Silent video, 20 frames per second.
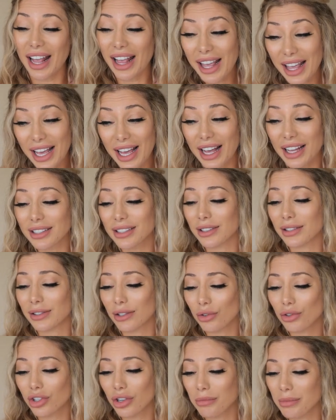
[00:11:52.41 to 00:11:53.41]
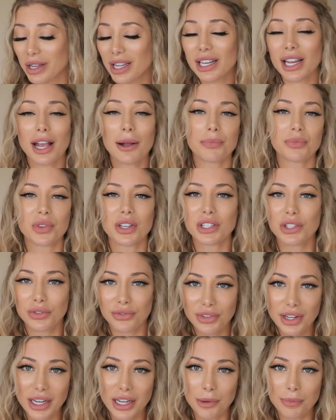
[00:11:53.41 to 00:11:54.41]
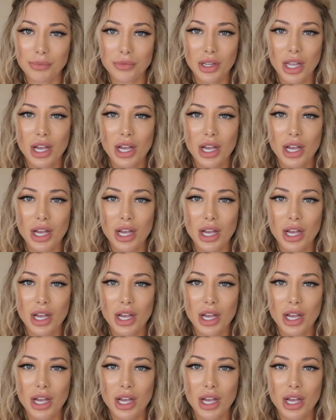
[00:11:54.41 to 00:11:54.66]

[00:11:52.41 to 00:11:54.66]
And social media is free.